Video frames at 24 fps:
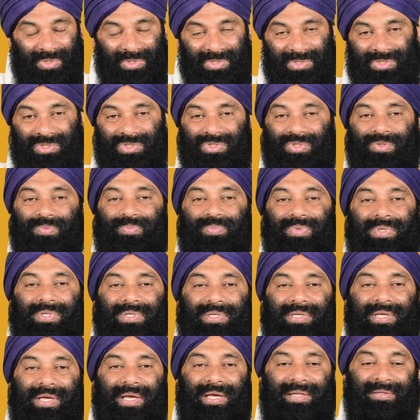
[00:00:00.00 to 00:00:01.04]

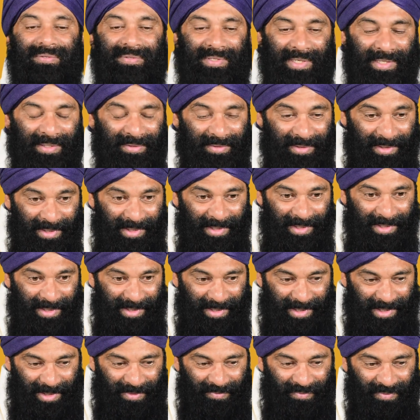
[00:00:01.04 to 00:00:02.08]
stupid, and then
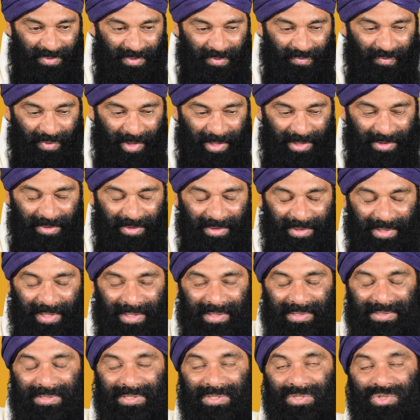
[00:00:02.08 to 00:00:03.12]
if you find out
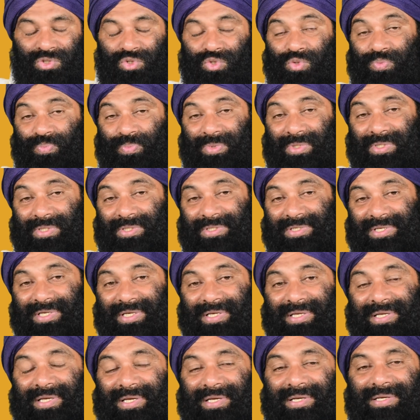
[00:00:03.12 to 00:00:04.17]
that it's a
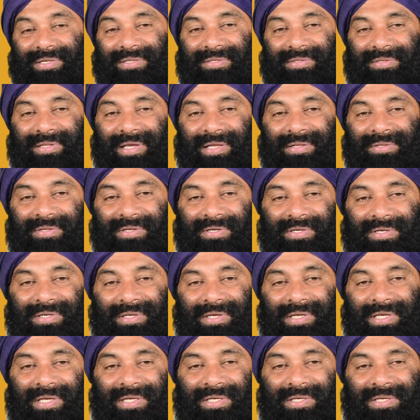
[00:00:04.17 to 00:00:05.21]
stupidity, then they
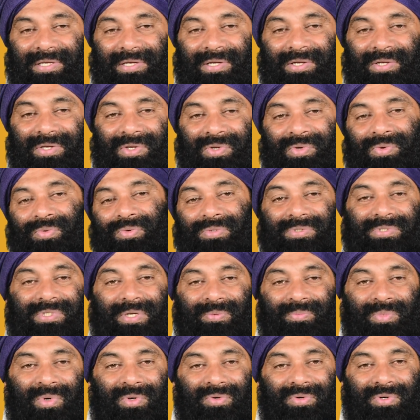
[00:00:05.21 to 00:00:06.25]
create a huge
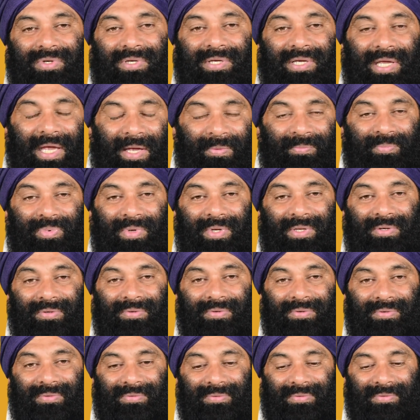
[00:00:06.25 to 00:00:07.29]
amount of
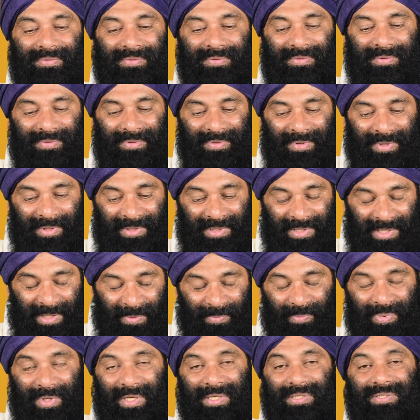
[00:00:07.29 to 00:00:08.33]
campaign on
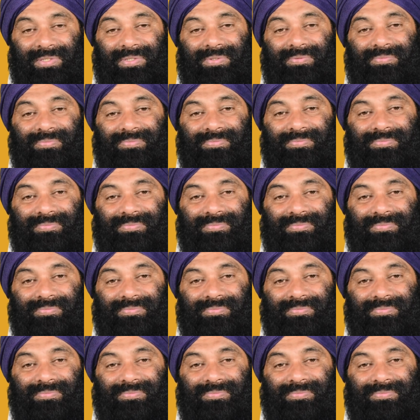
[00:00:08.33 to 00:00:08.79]
debate,